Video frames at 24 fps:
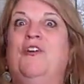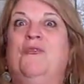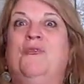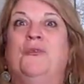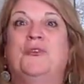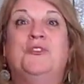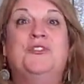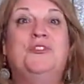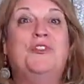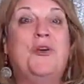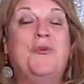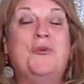
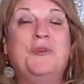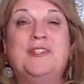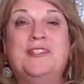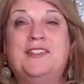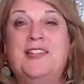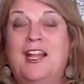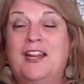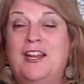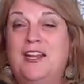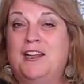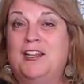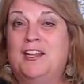we're so
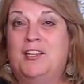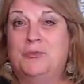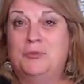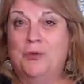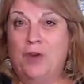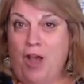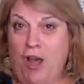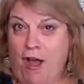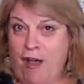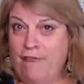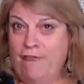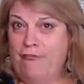excited because
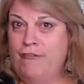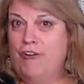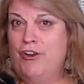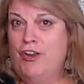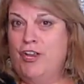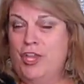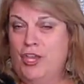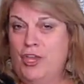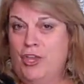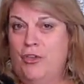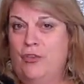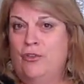we're
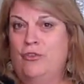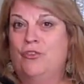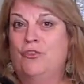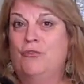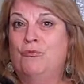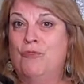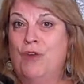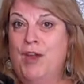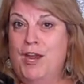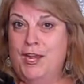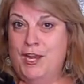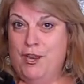offering you the
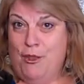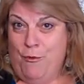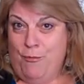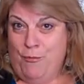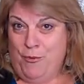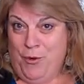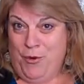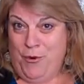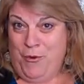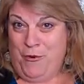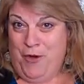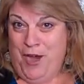radio
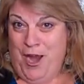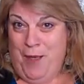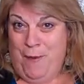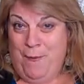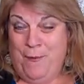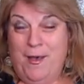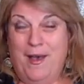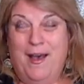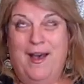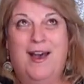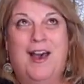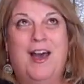program.